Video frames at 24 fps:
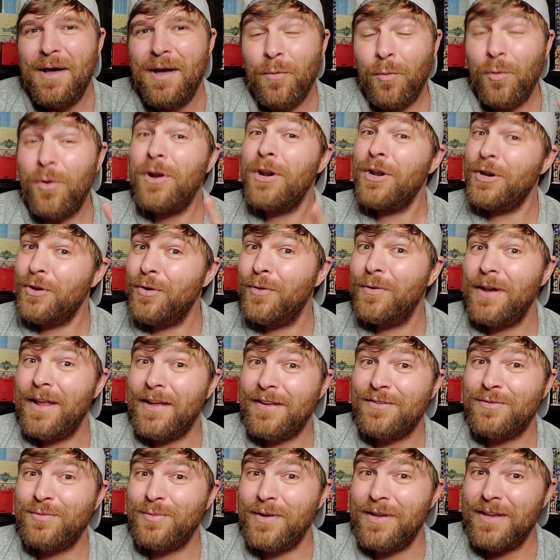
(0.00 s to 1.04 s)
We're going to know
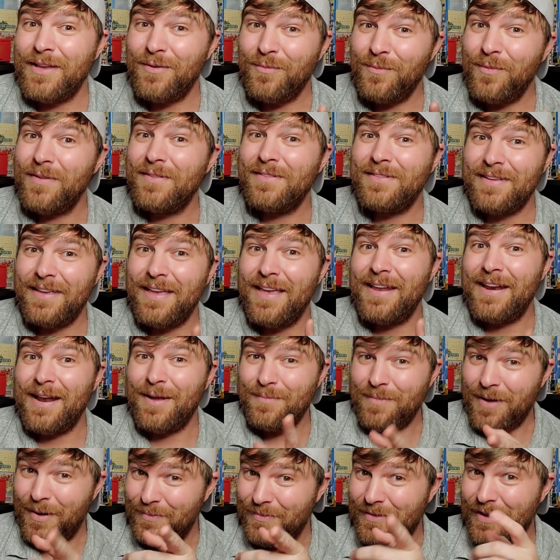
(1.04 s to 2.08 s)
next week. And once again,
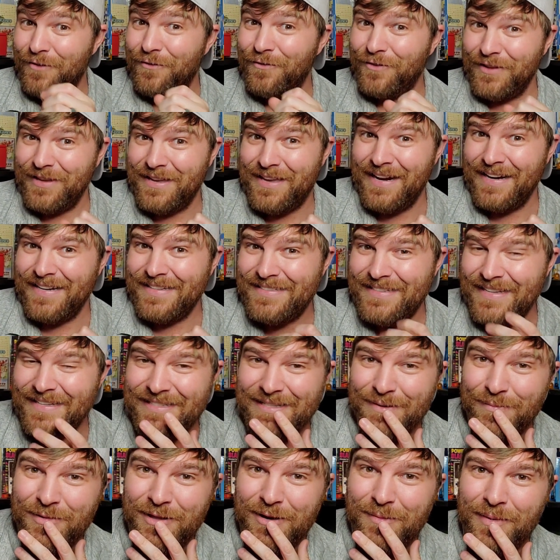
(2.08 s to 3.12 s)
I'm definitely going to say
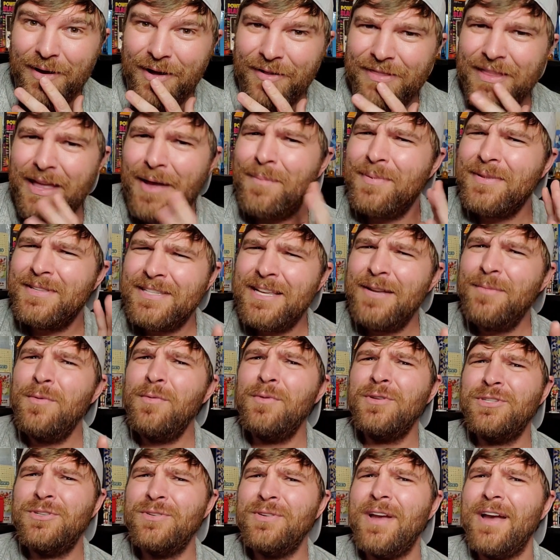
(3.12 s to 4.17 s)
something about that. But tell me
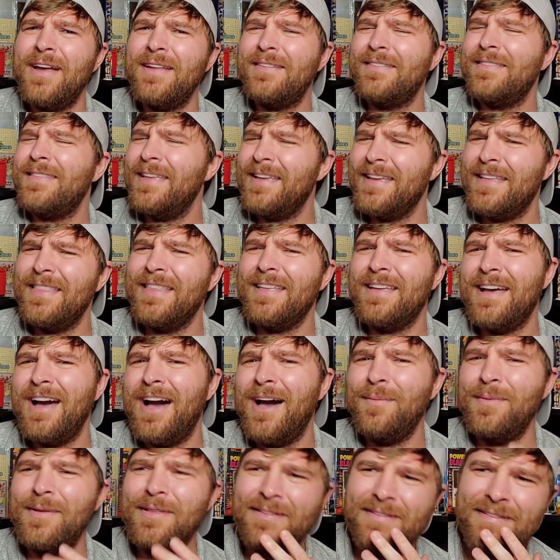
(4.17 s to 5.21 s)
what you guys think in the
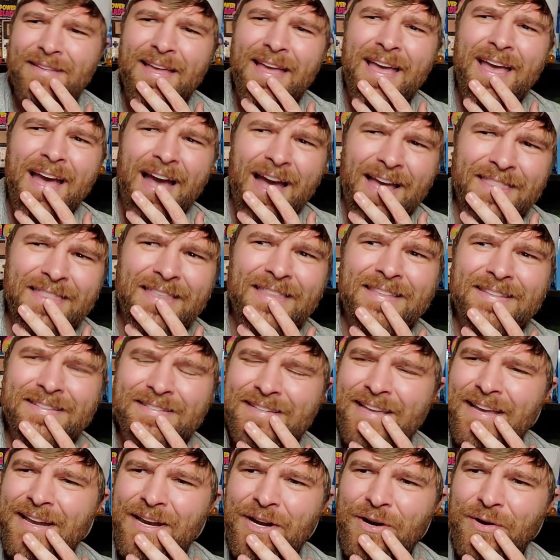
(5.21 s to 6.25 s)
comments. I think this is
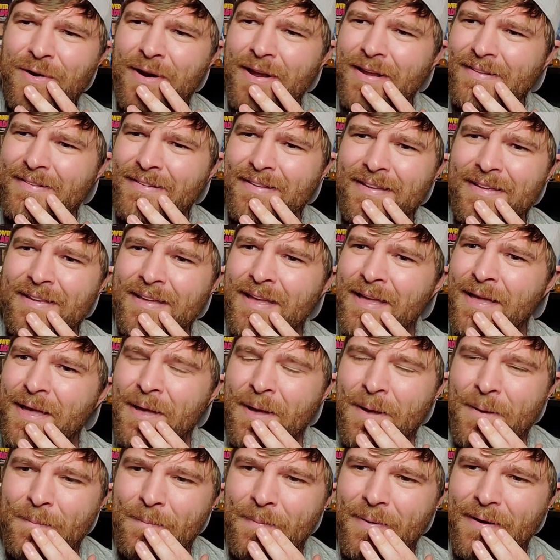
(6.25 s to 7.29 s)
kind of crazy.
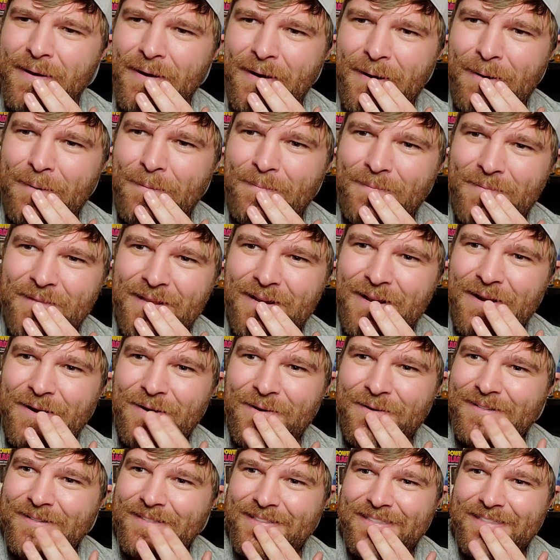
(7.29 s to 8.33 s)
But you know,